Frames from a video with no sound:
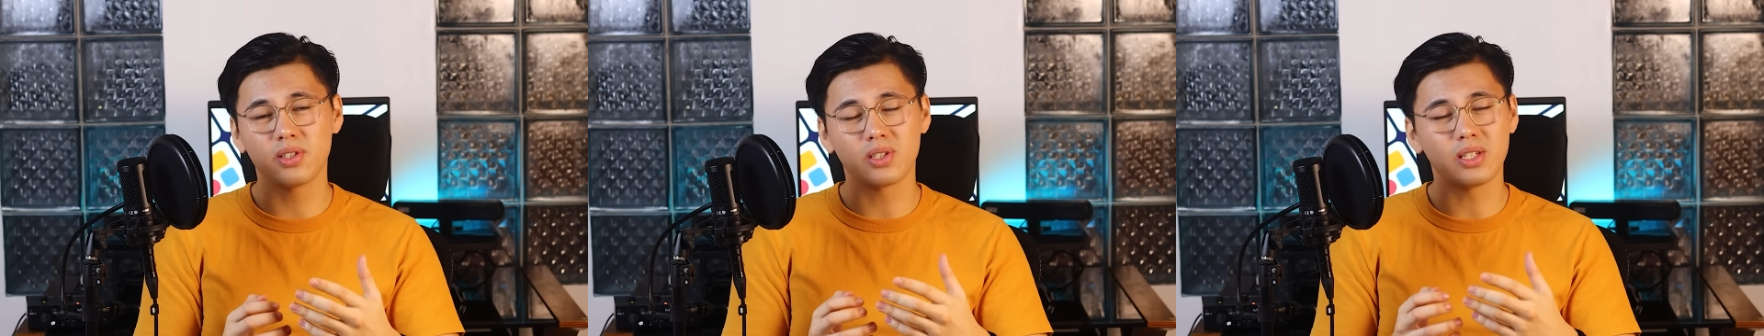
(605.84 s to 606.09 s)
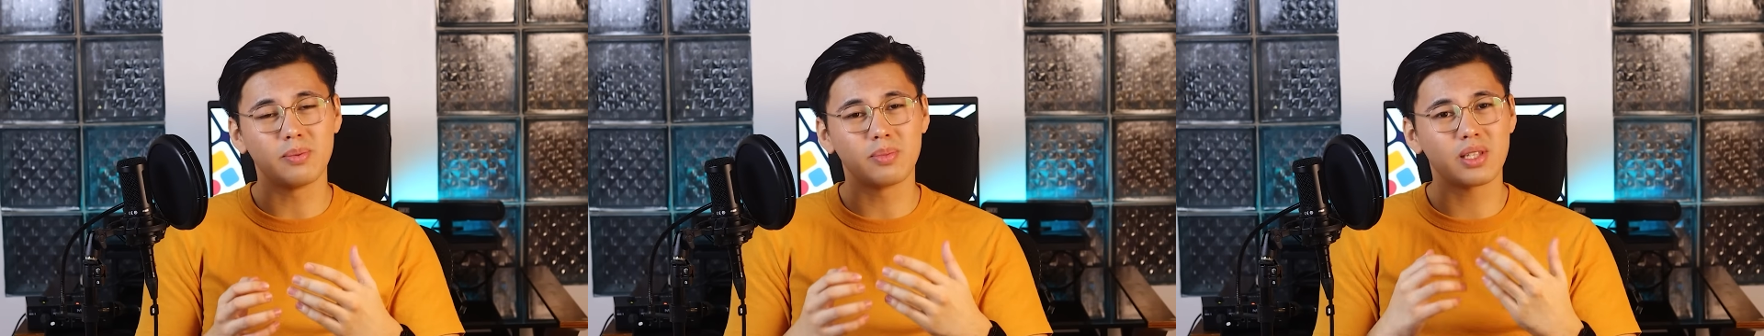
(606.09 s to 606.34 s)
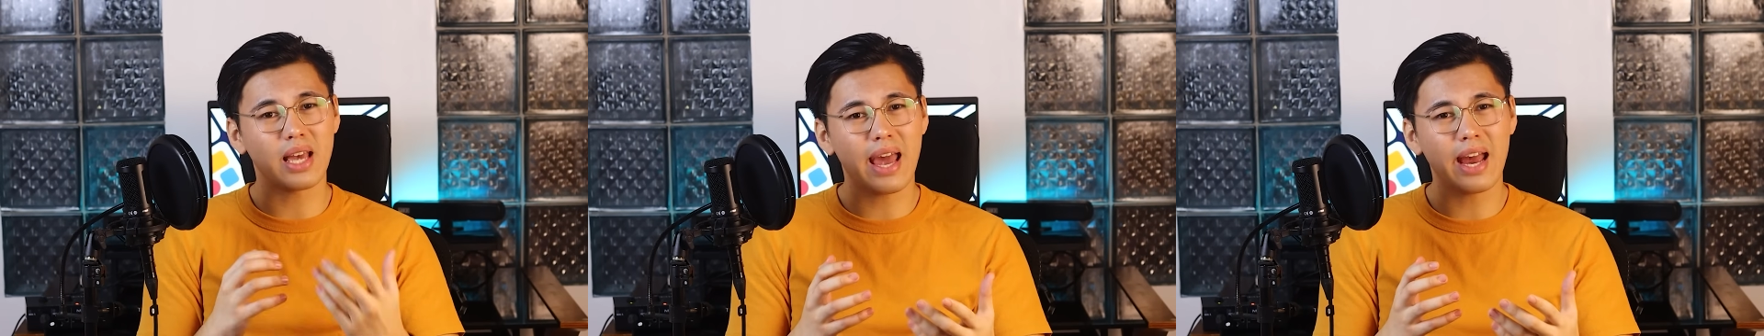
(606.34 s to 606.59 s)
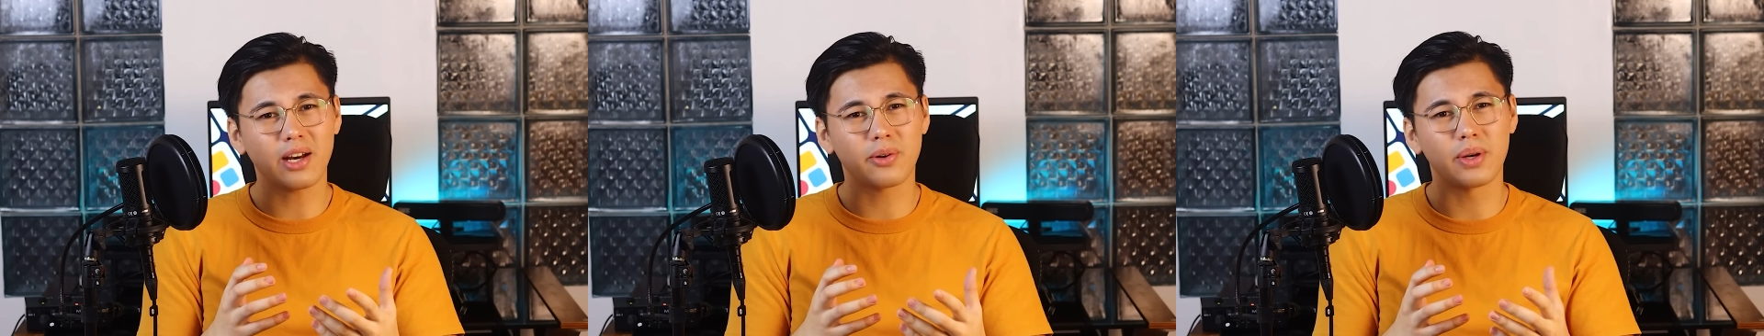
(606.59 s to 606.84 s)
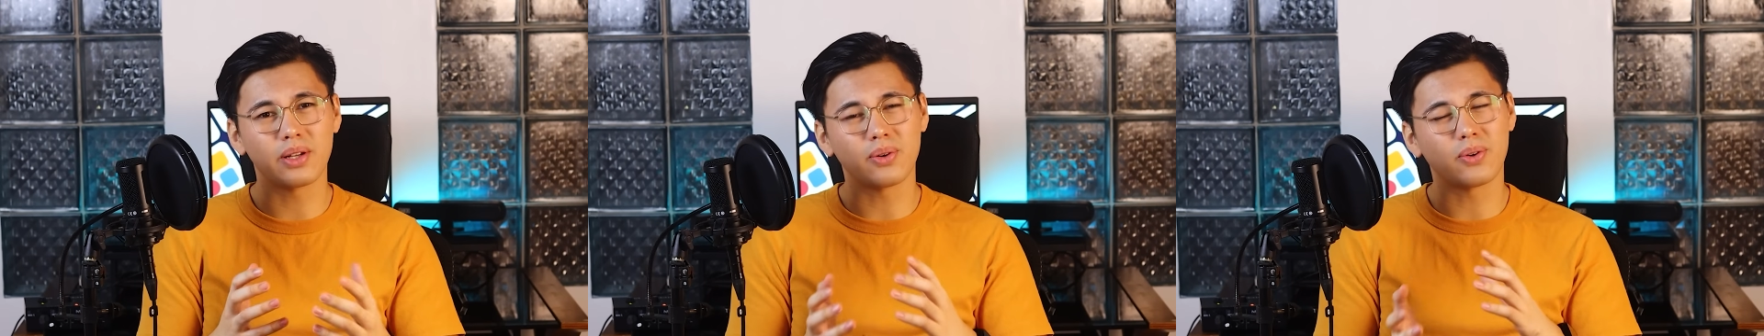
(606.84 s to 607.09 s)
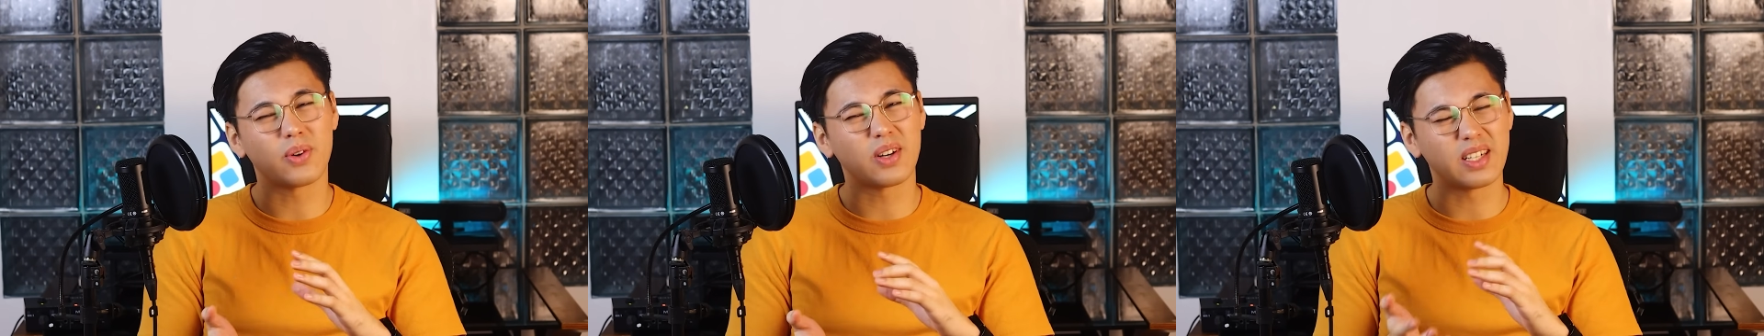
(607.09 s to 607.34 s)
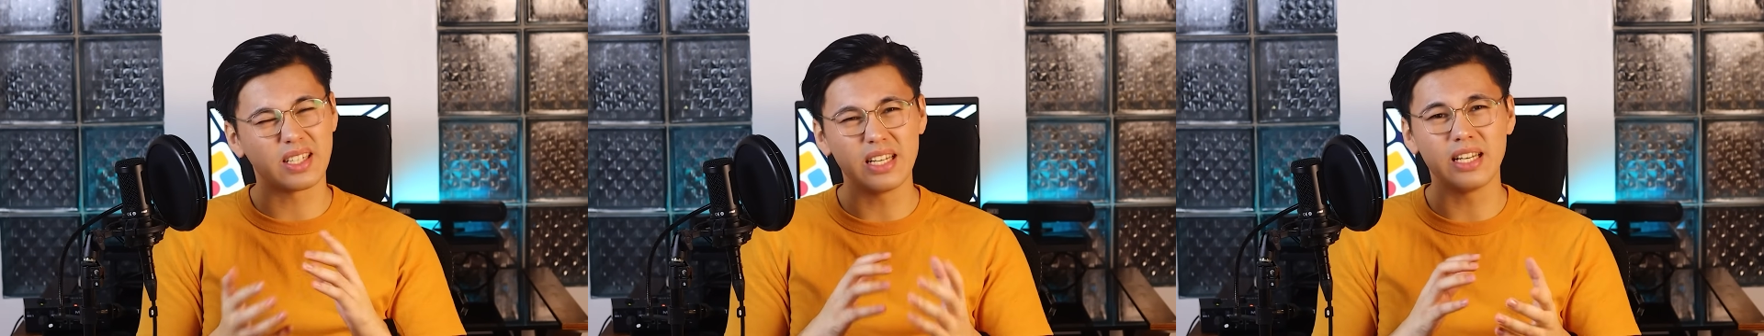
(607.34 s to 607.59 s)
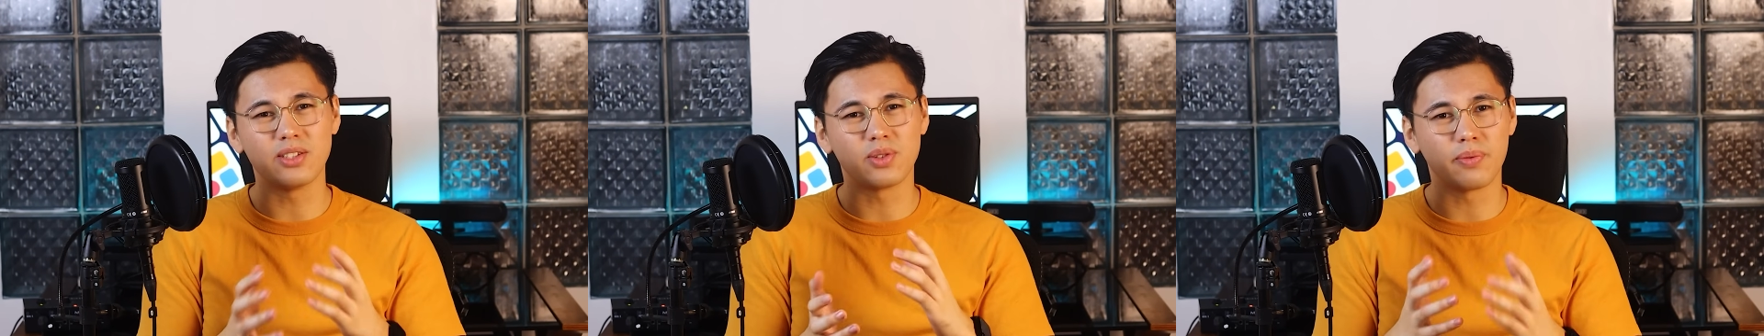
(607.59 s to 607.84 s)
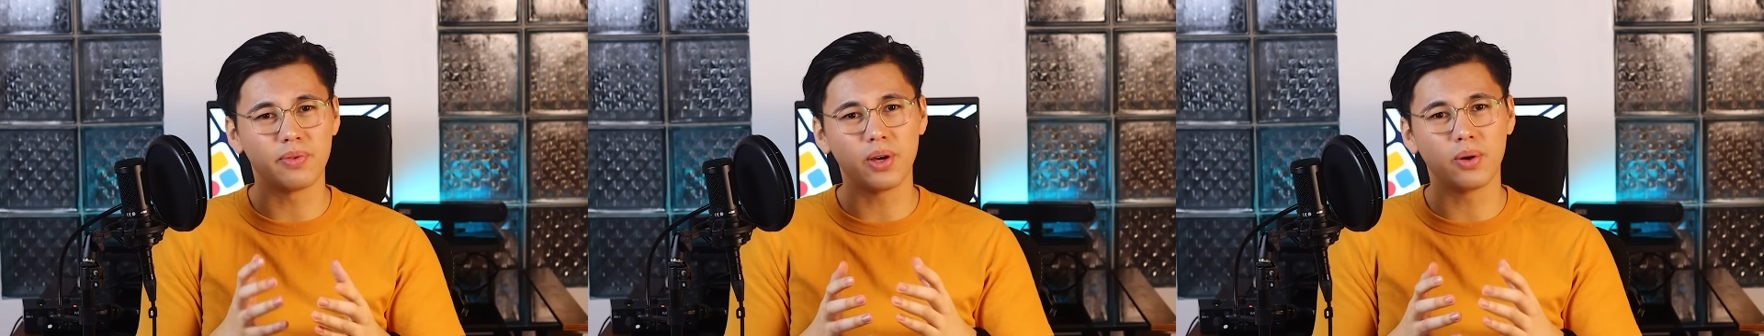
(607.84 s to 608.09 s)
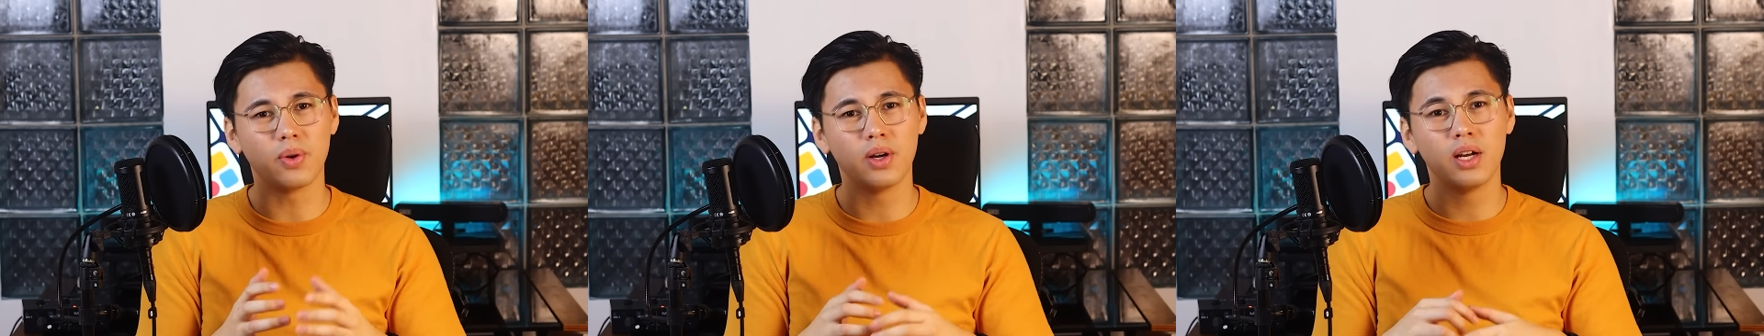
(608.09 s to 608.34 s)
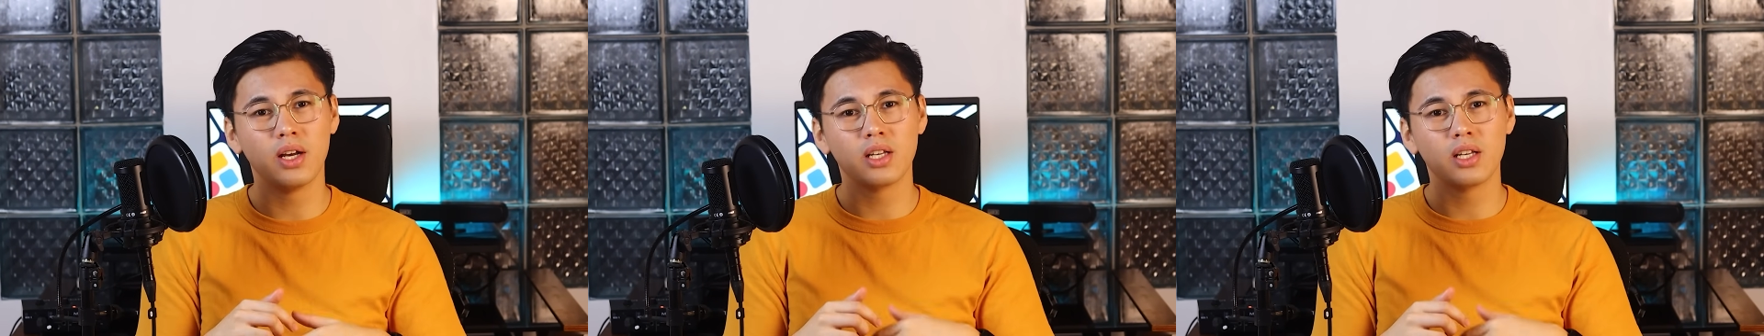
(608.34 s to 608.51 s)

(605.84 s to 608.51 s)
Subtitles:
seems accurate or needs review.